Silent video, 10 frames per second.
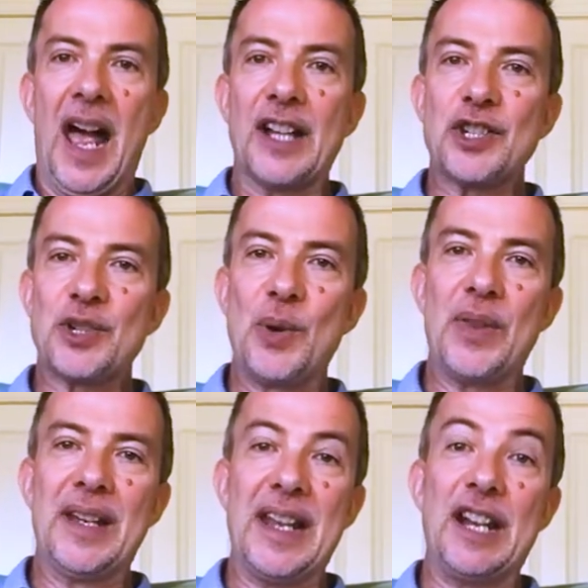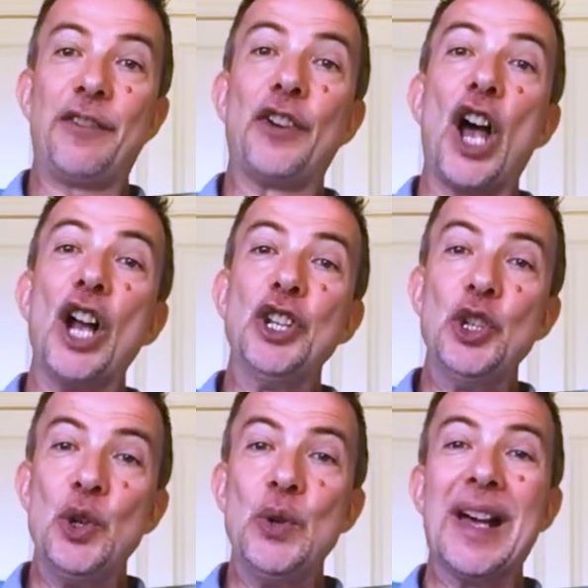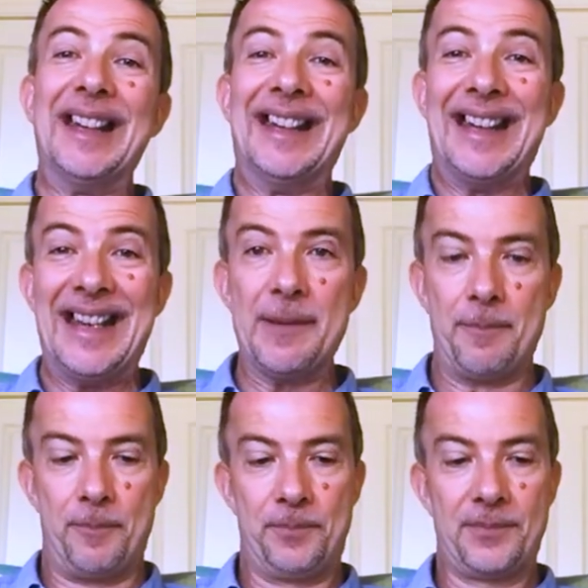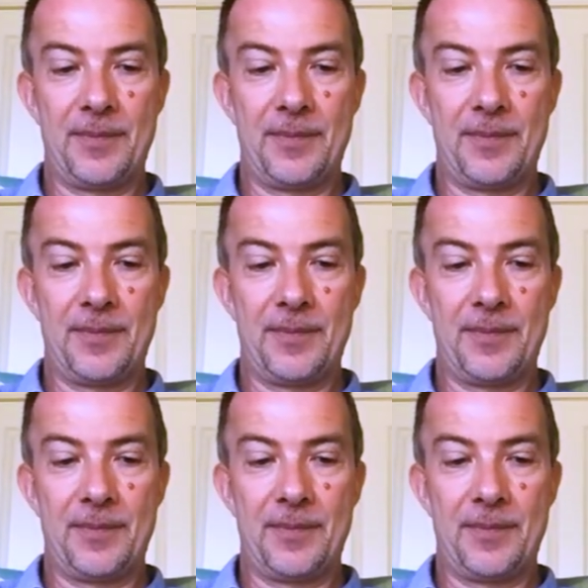And so the need for a new name.